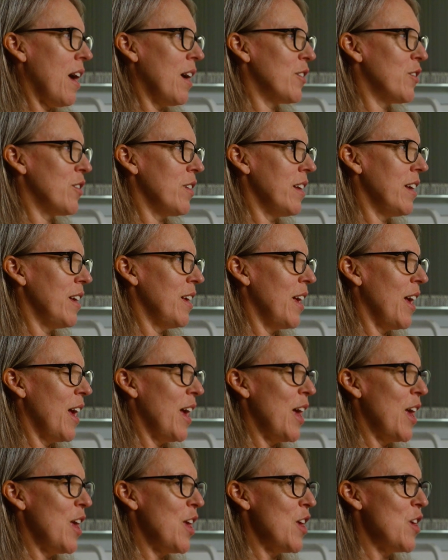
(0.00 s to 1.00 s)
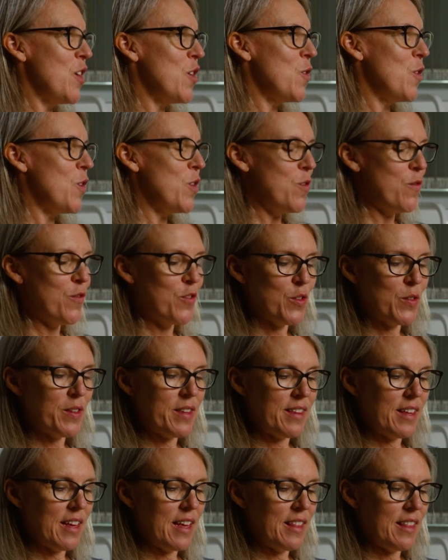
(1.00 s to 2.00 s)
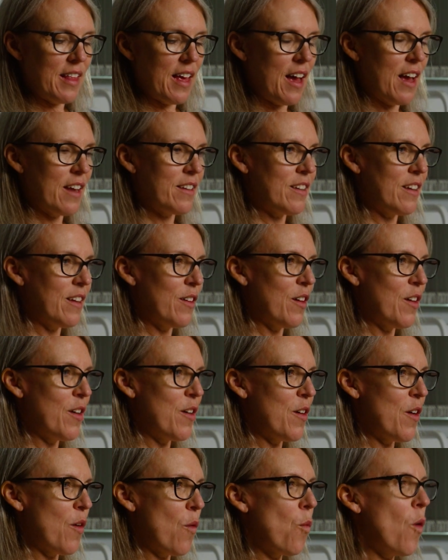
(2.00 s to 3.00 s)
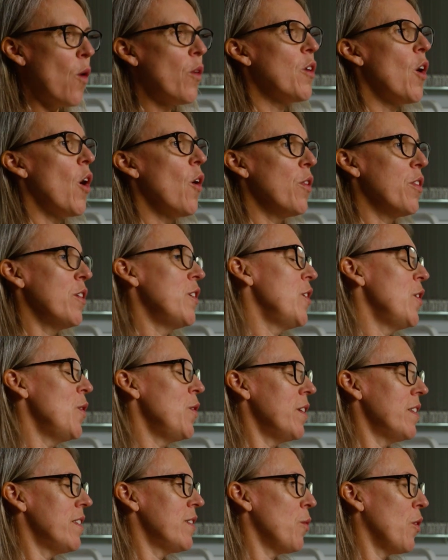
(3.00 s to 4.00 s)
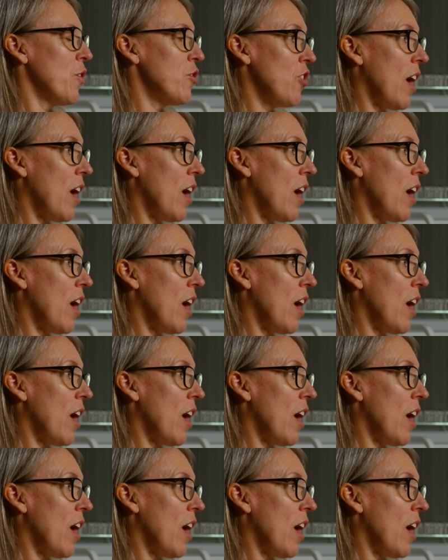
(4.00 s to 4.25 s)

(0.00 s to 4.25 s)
actually you've just seen that what other units, what